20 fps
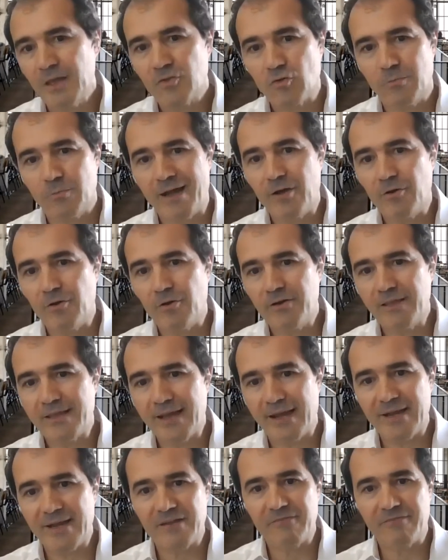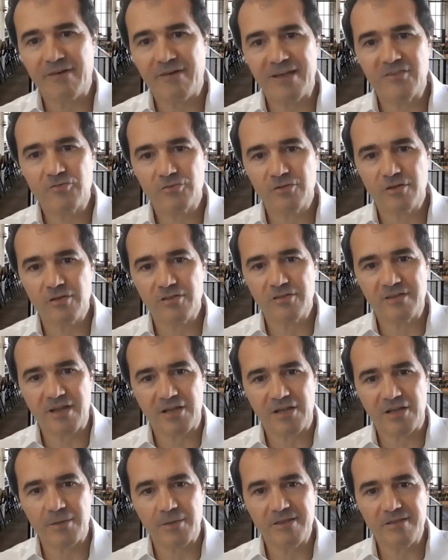So my only kind of advice to the
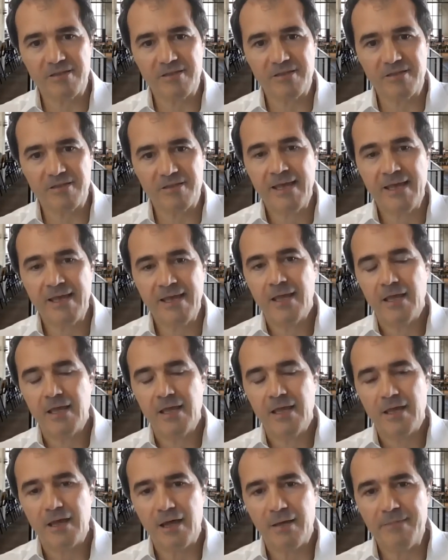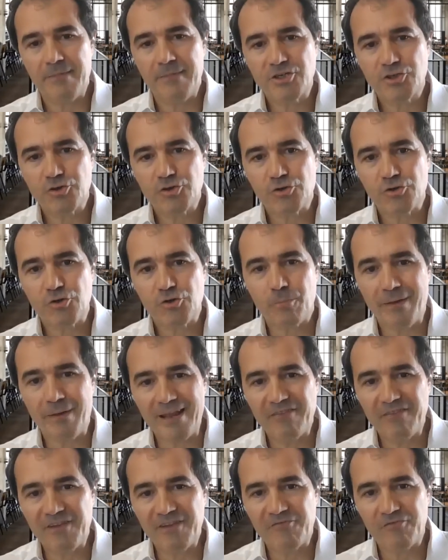startup is make sure you
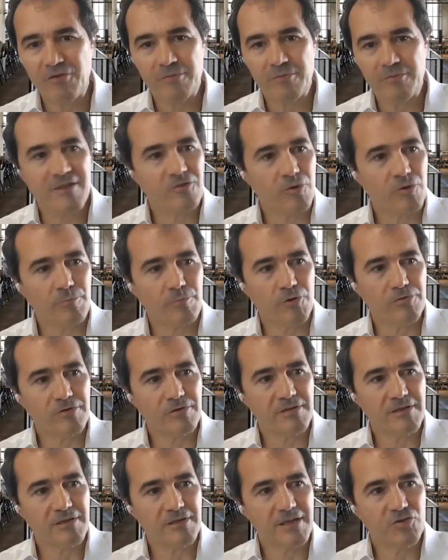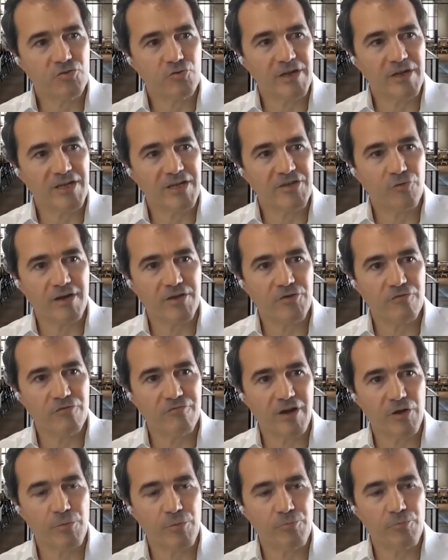benefit from this opportunity to iterate your
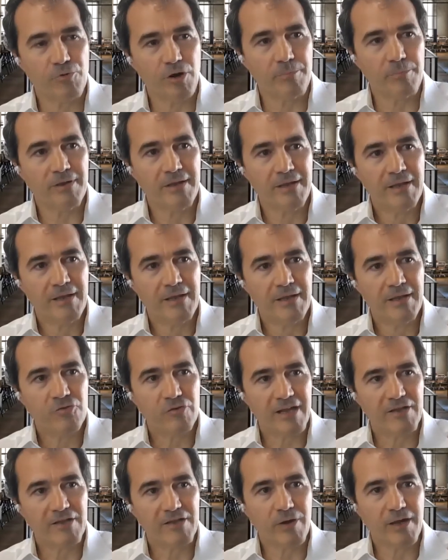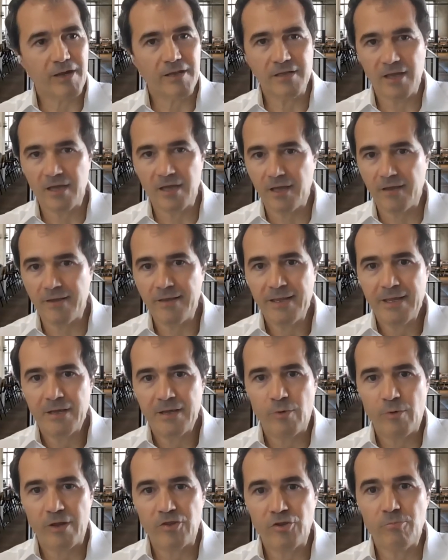value prop, so that when
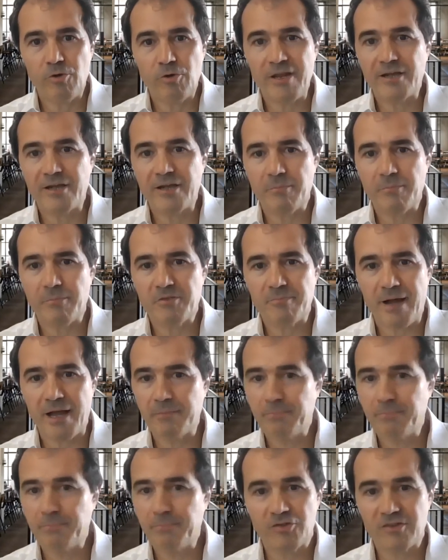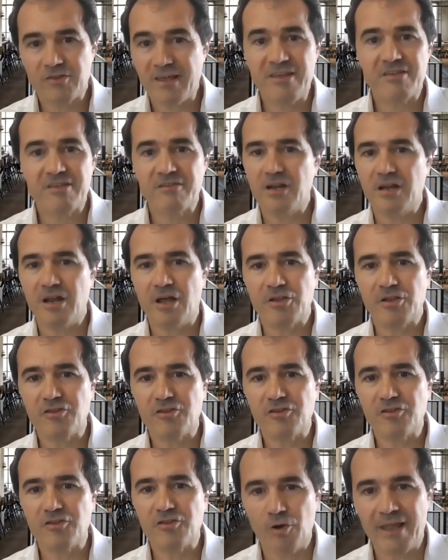the money comes back, because there is a lot
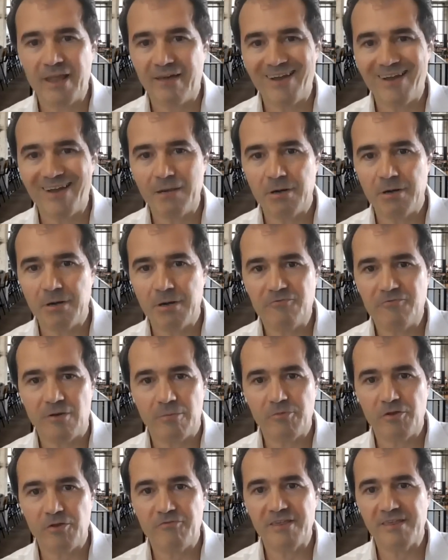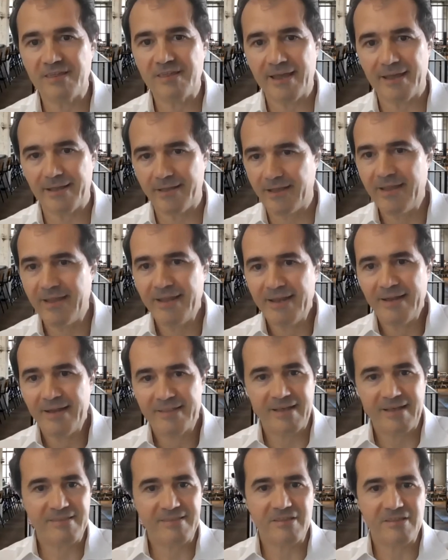of money available from the VC, and
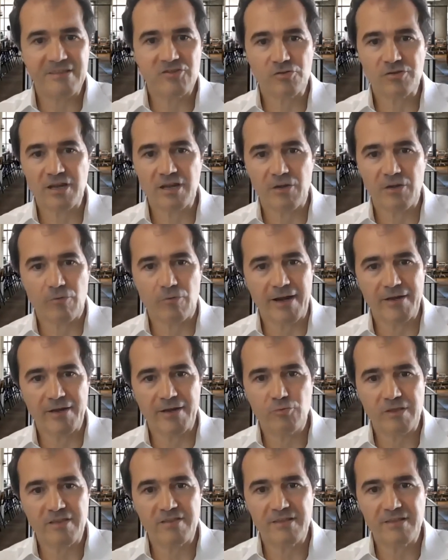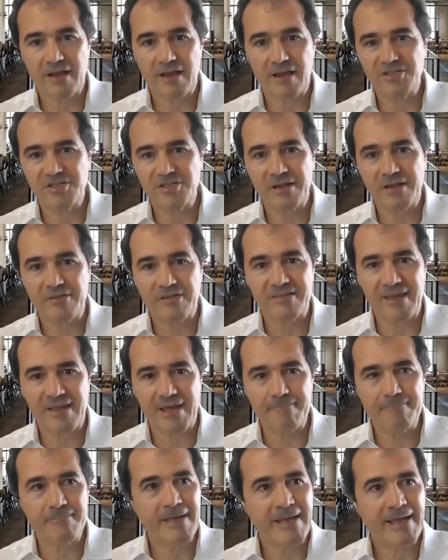Sas is totally right, we see actually the
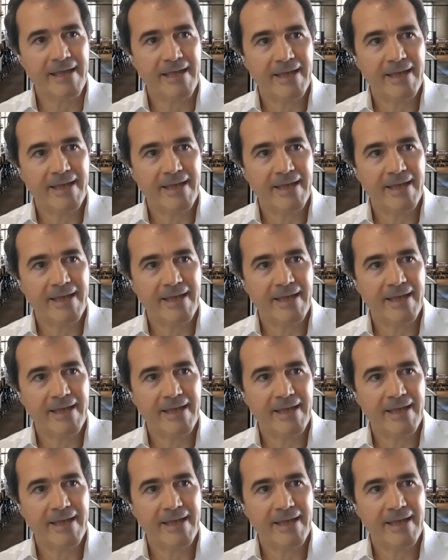same.